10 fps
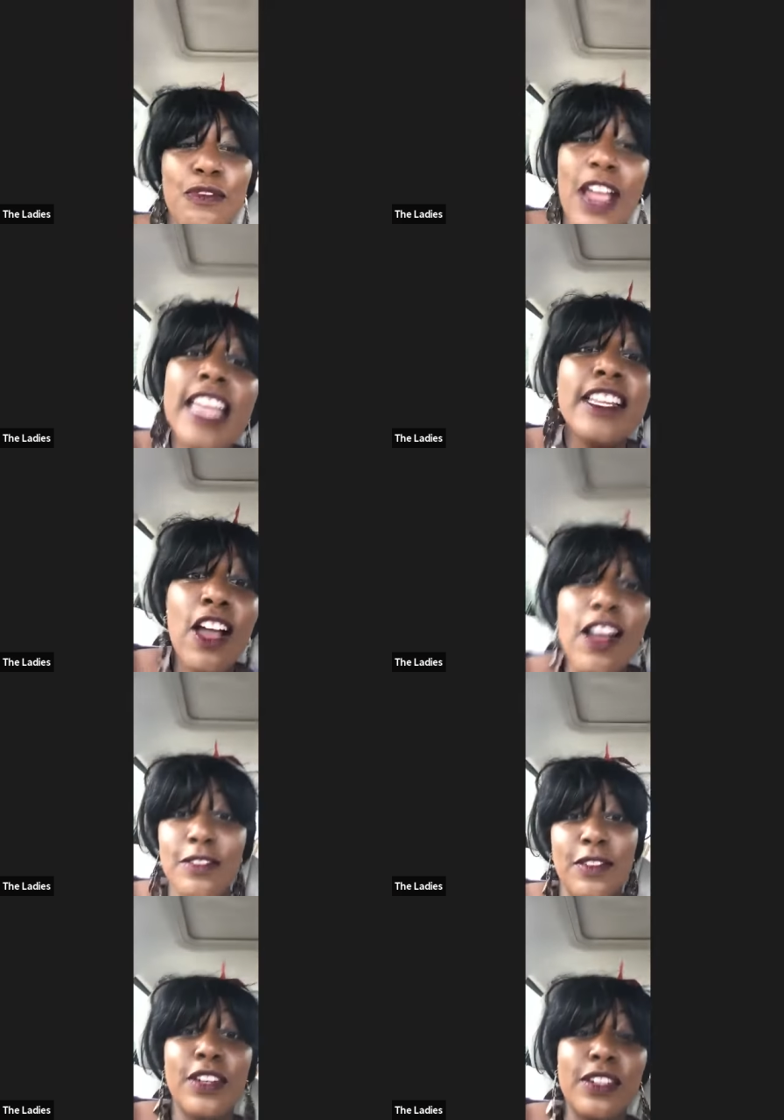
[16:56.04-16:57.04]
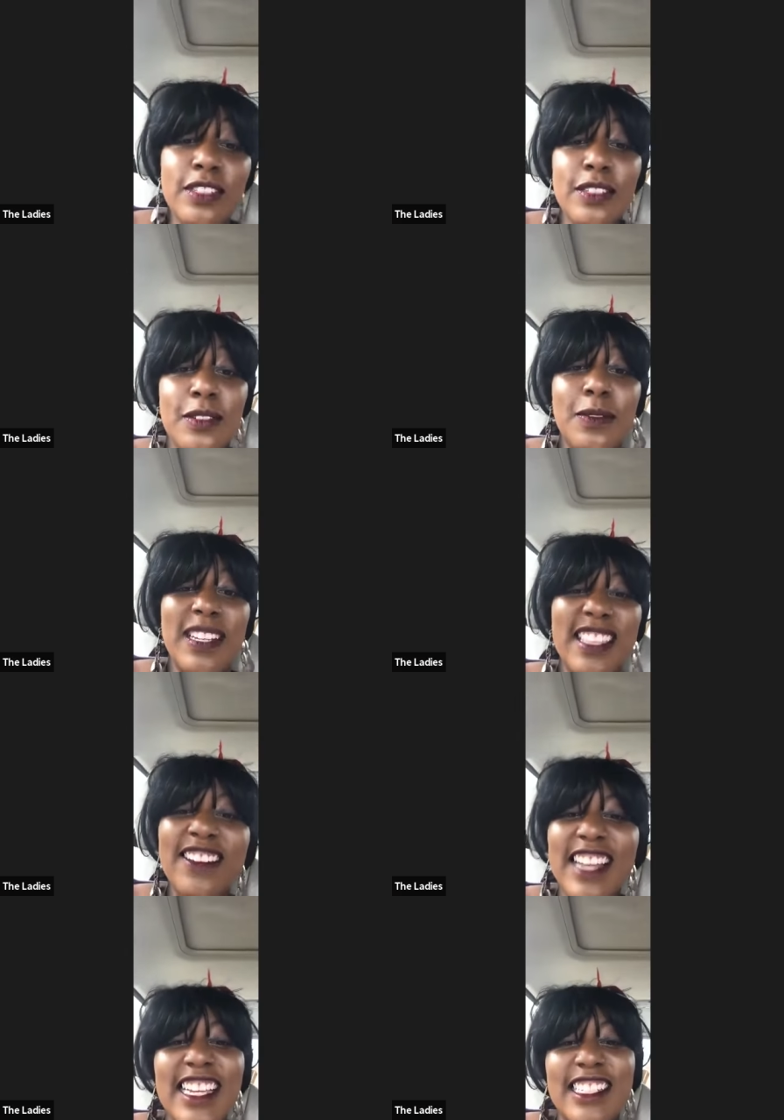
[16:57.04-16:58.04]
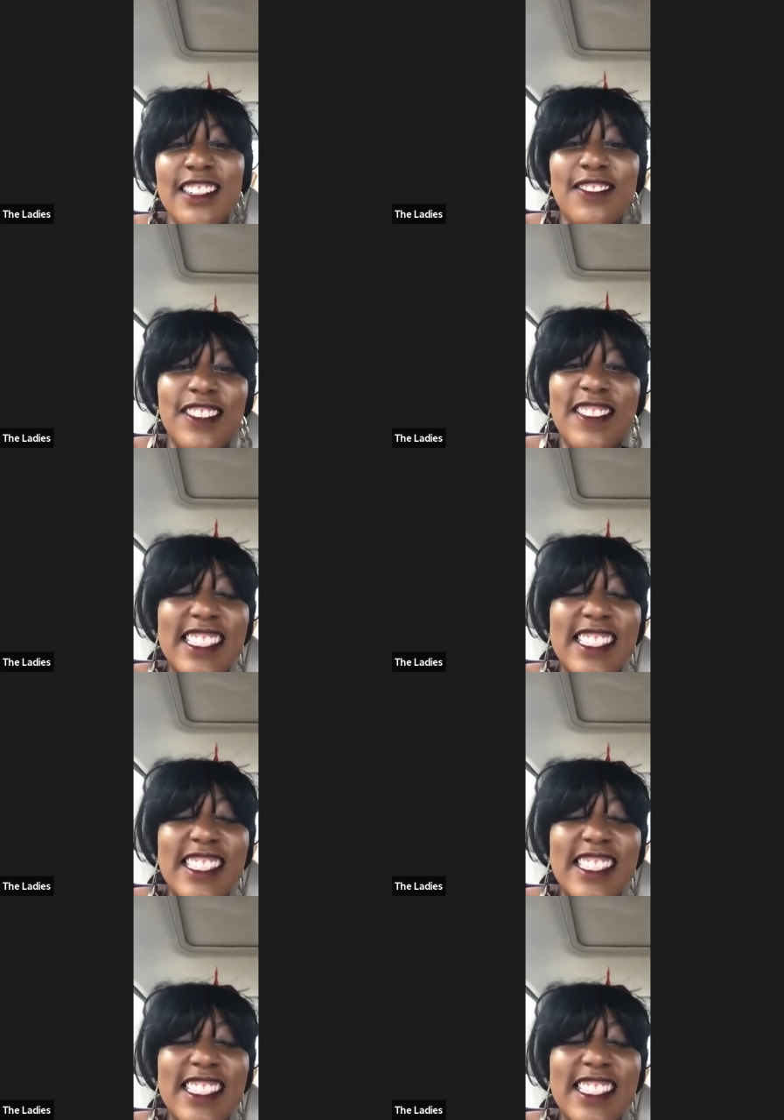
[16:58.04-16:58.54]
red Converse, with our 1950